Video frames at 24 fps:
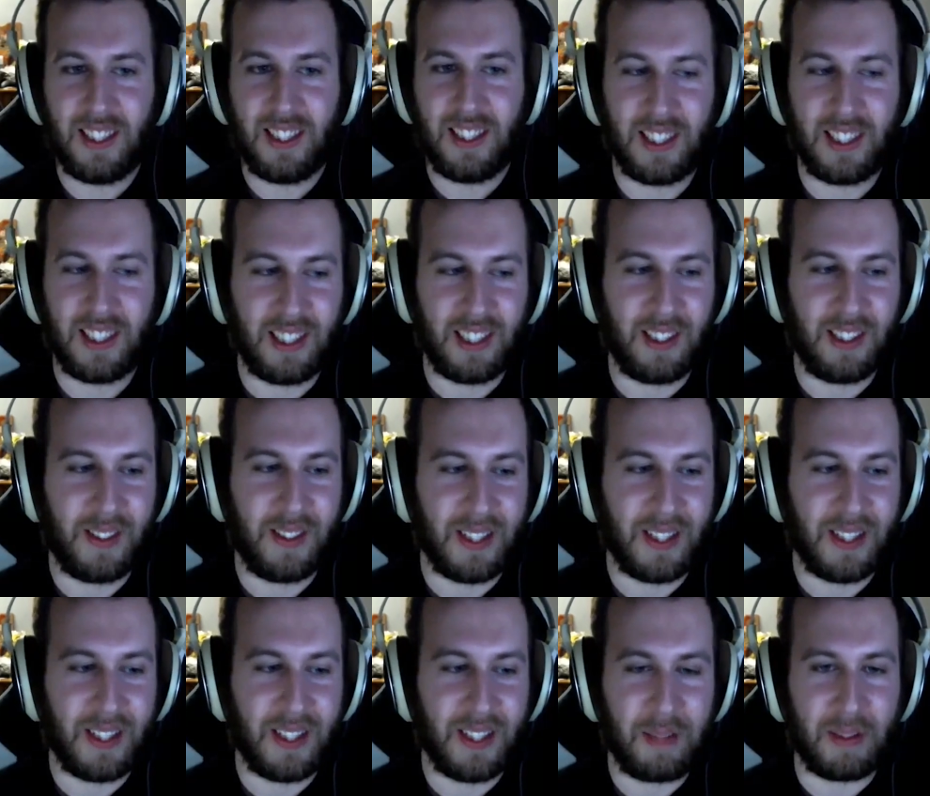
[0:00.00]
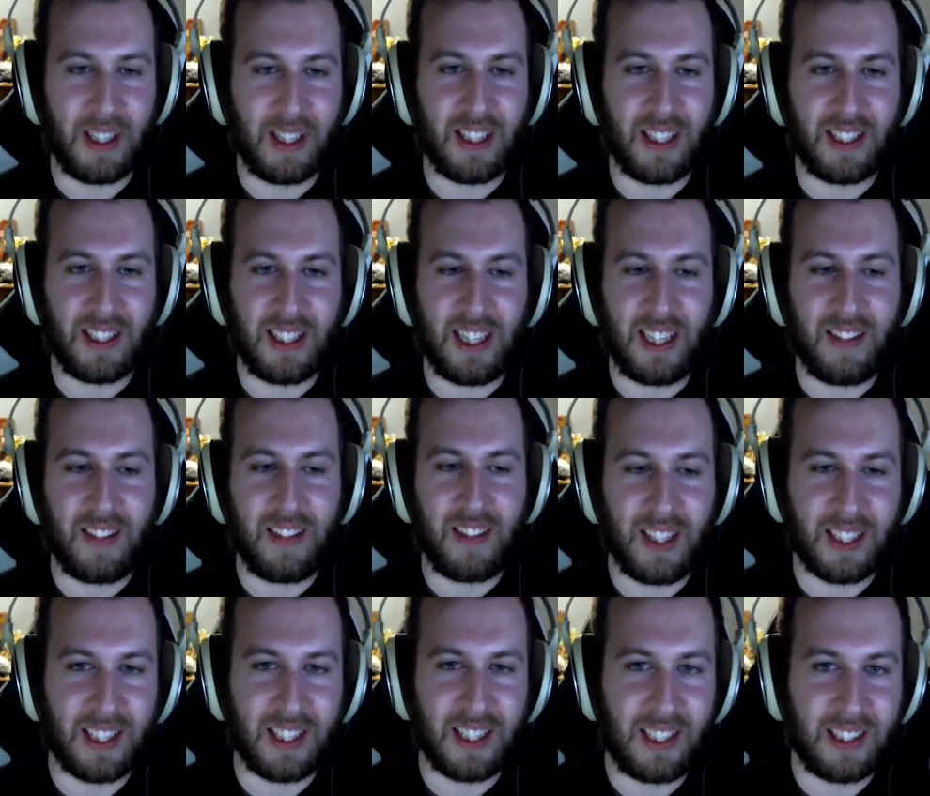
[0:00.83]
You know what game doesn't have that
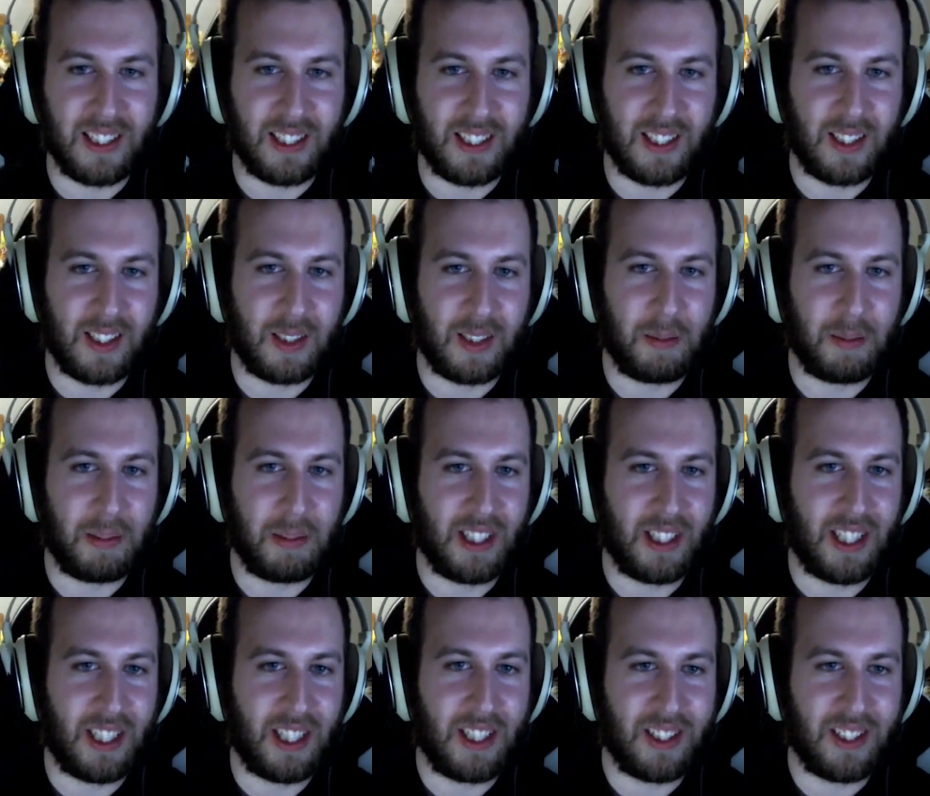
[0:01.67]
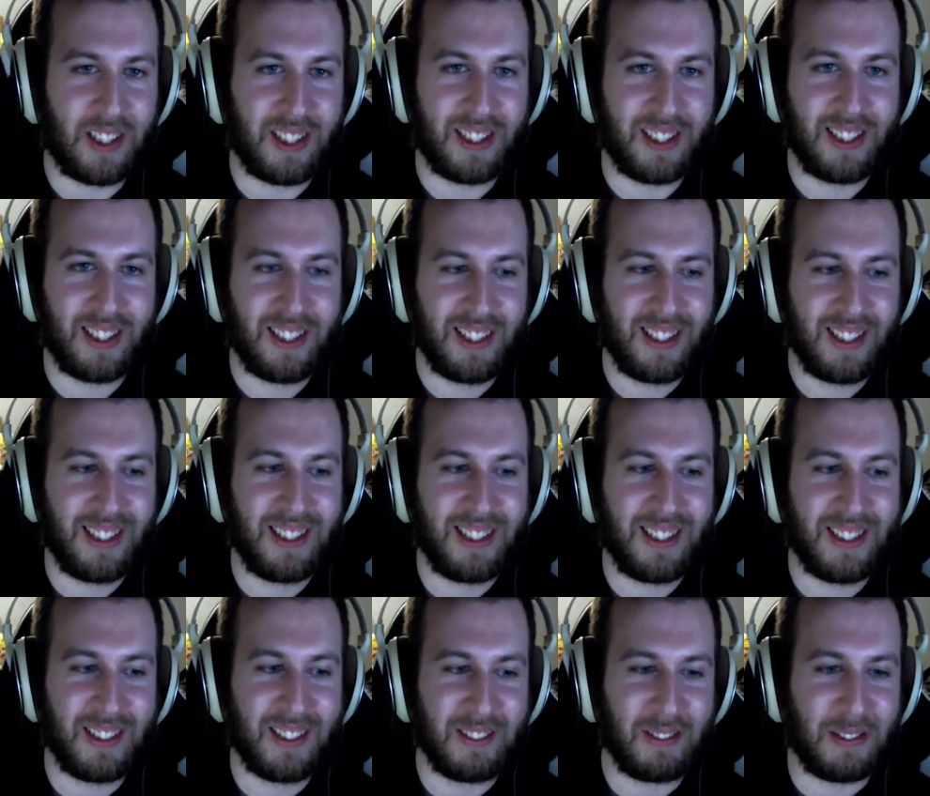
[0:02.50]
kind of customization?
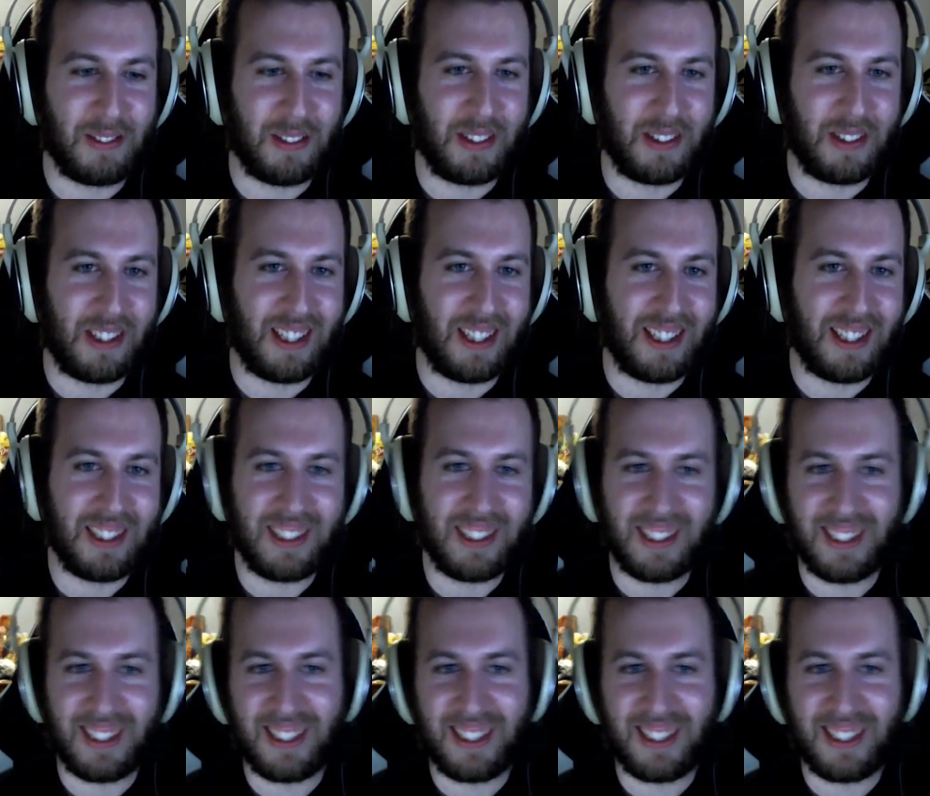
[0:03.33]
For Honor.